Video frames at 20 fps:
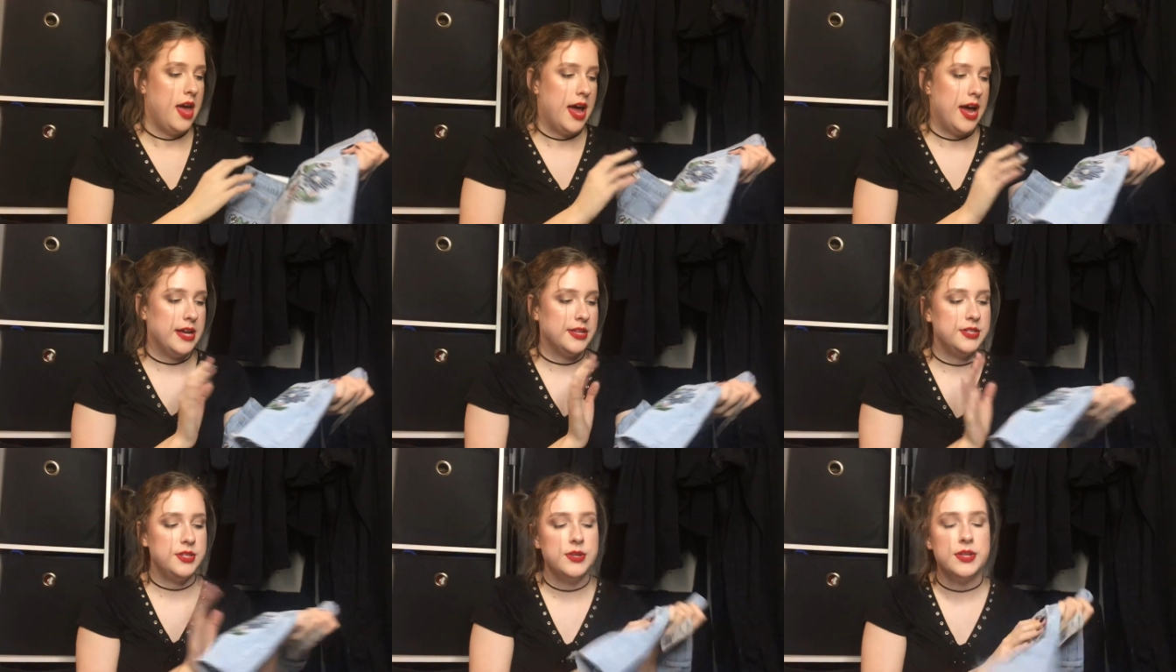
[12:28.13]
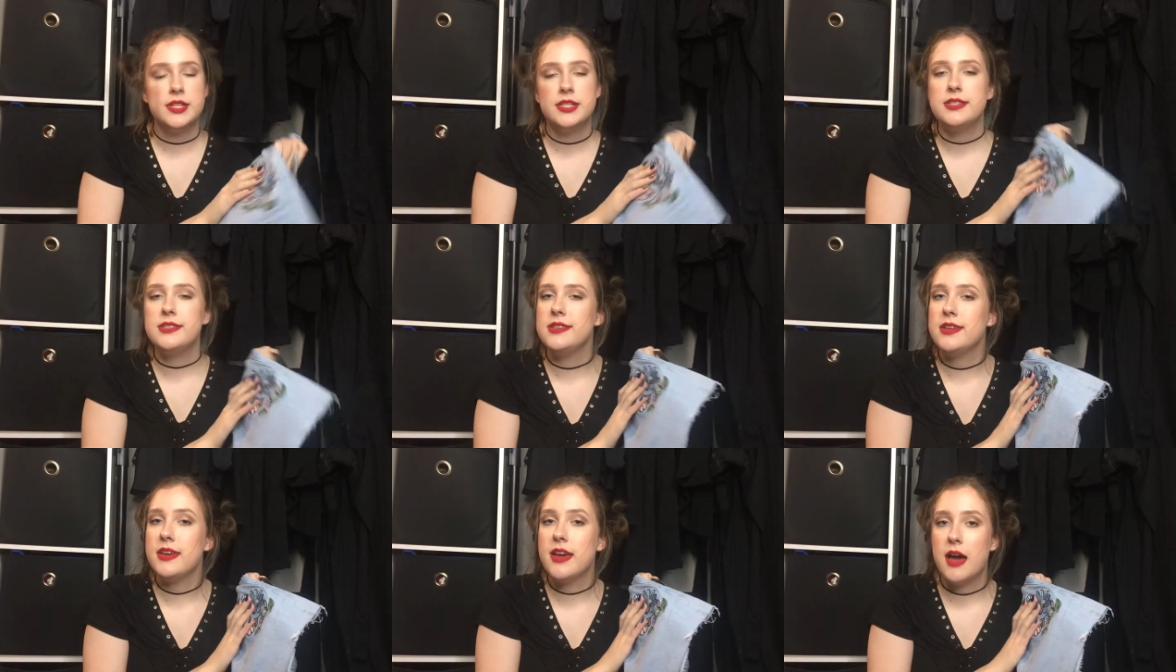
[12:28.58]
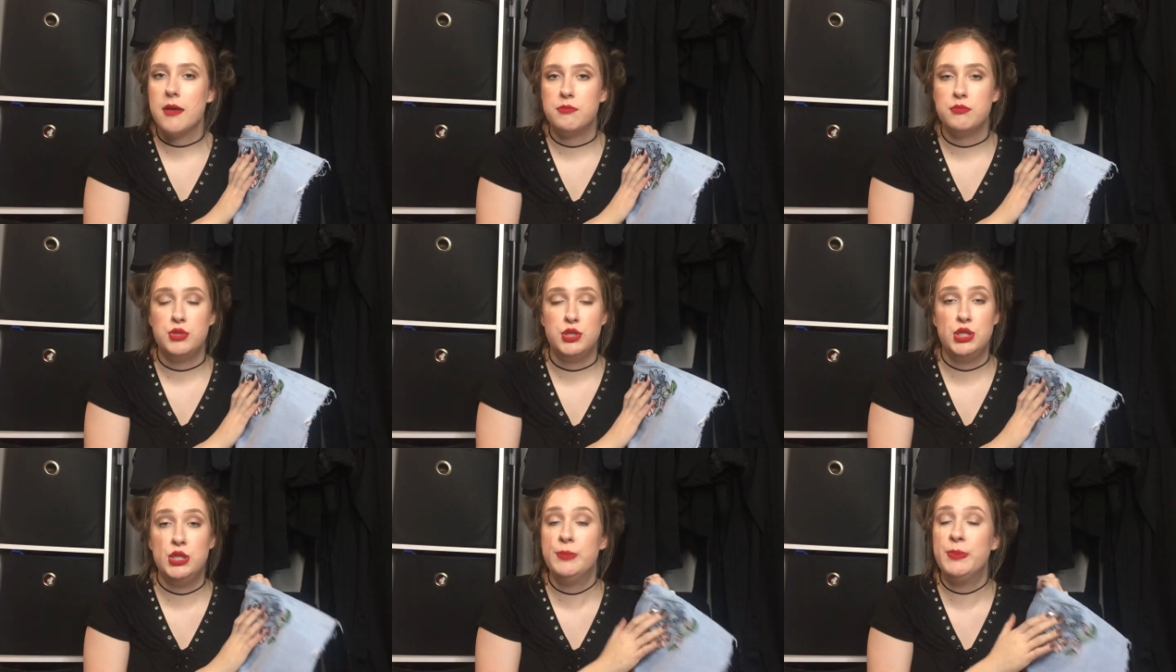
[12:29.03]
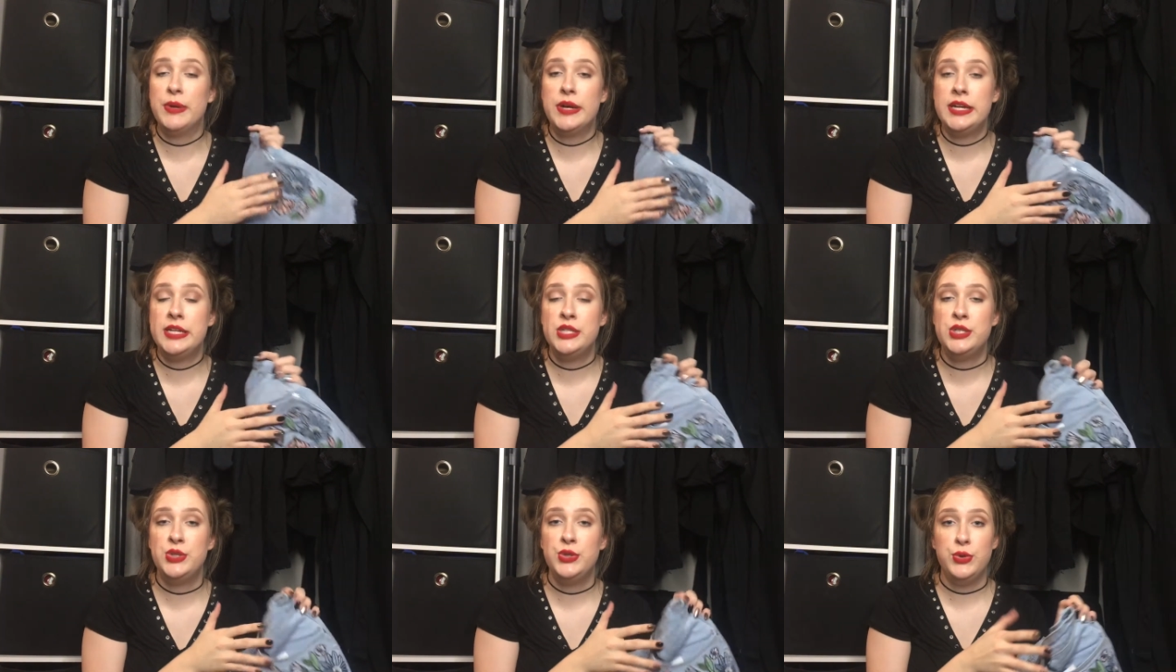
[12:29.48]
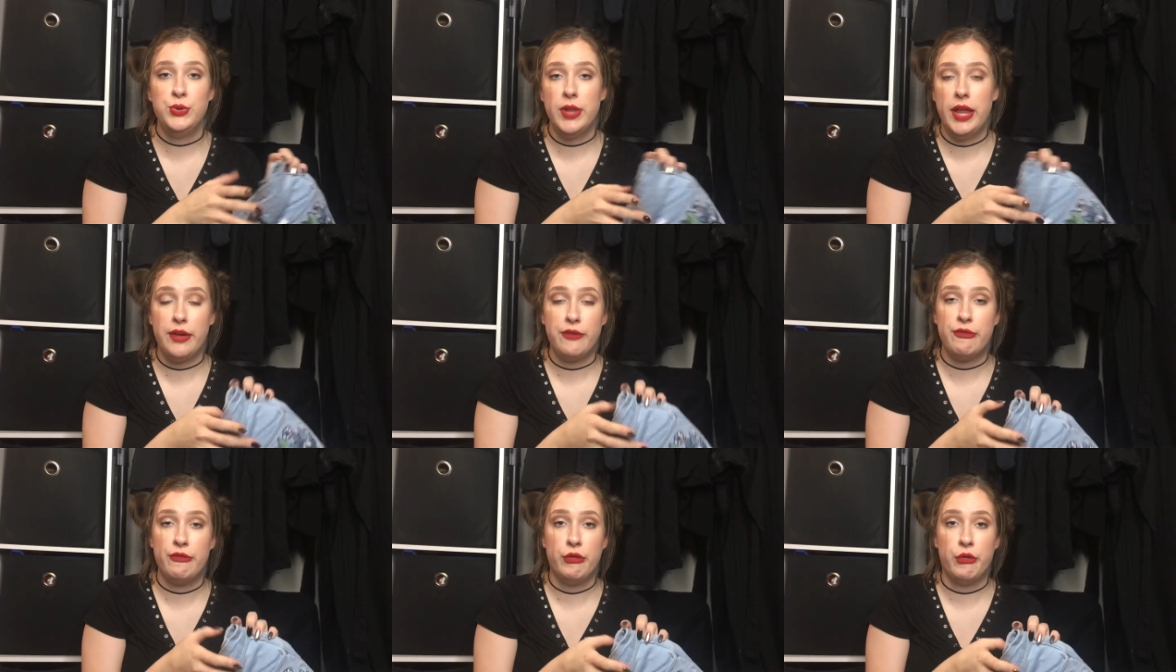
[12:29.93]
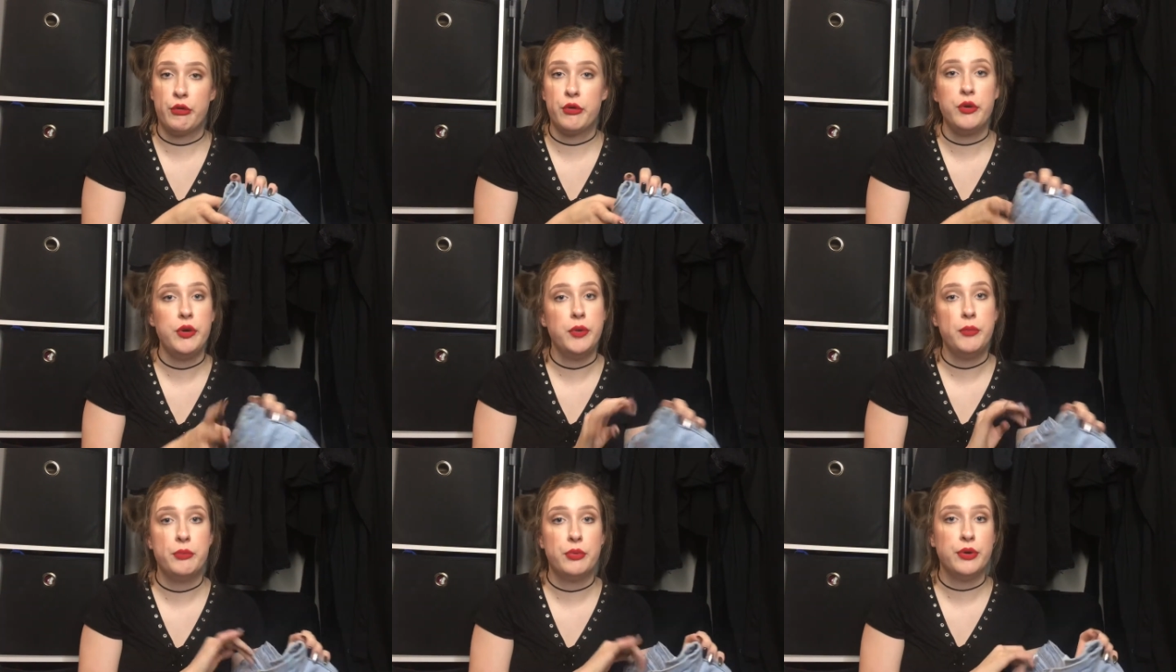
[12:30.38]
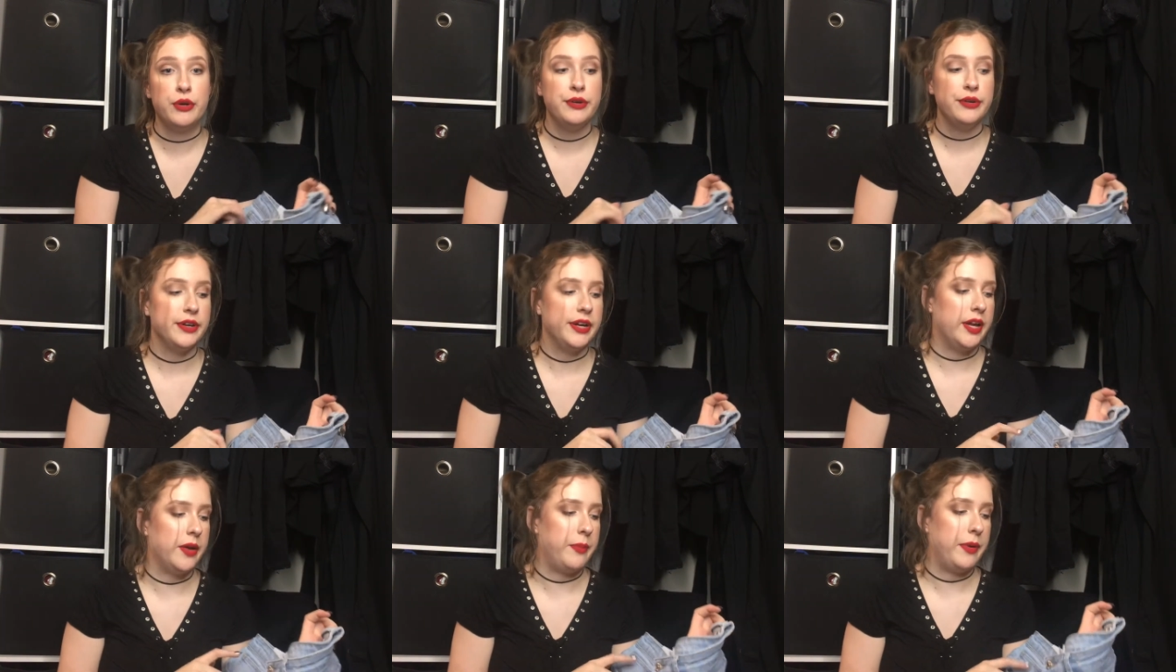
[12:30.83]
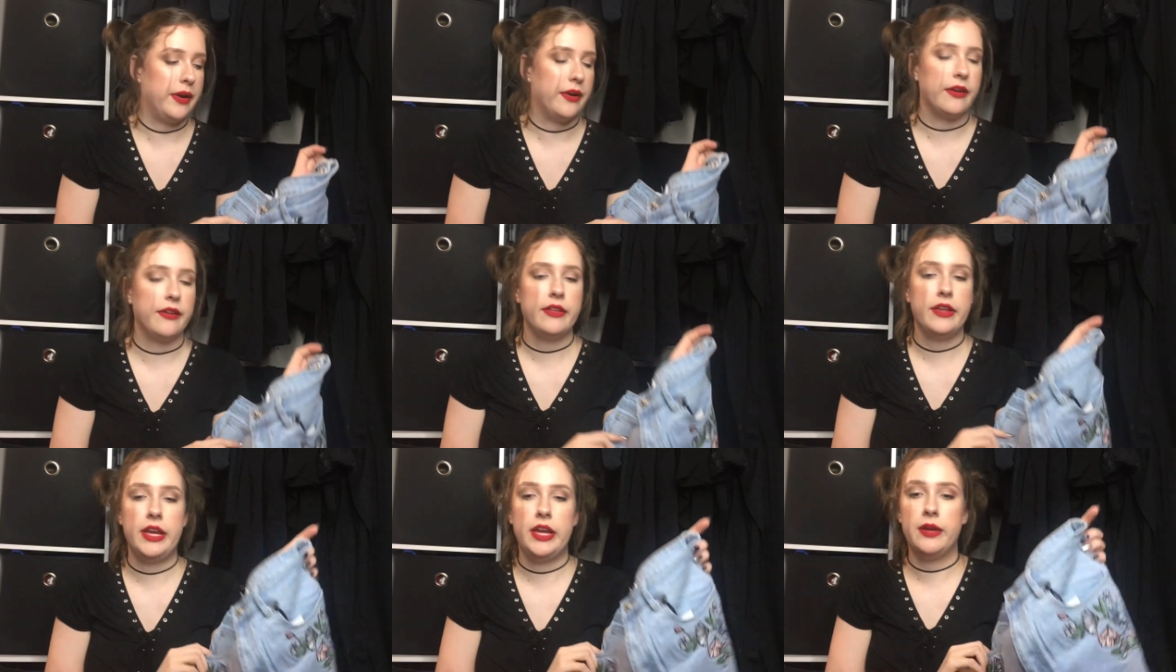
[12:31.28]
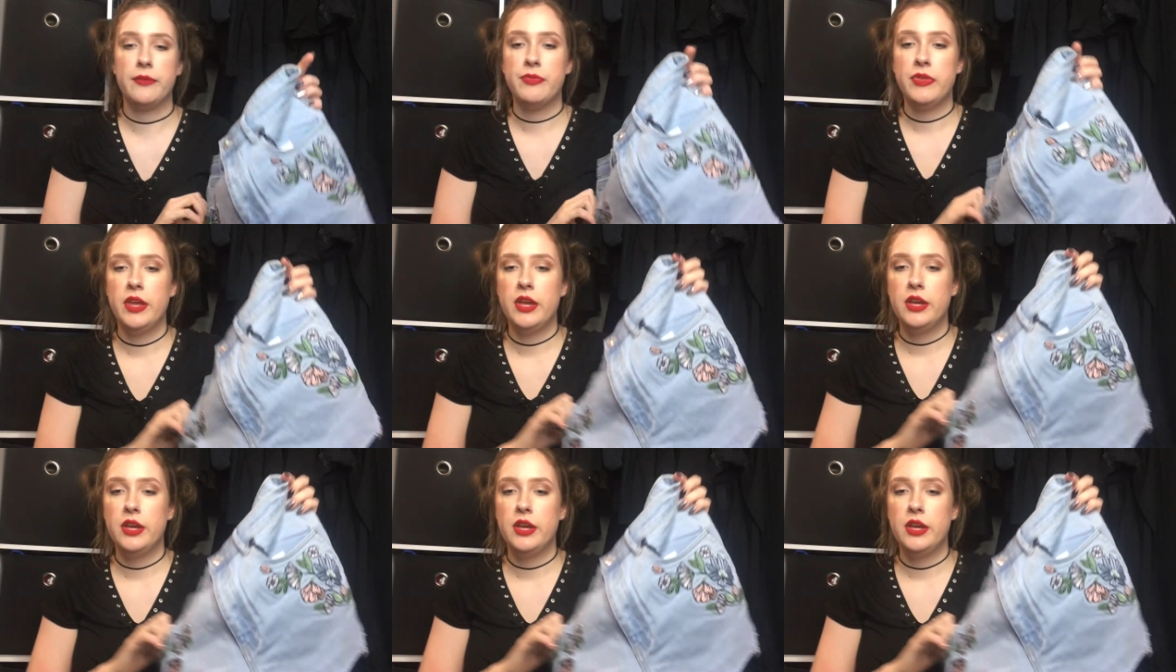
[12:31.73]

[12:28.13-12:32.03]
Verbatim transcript: As you can see, I'm super into like floral embroidery apparently.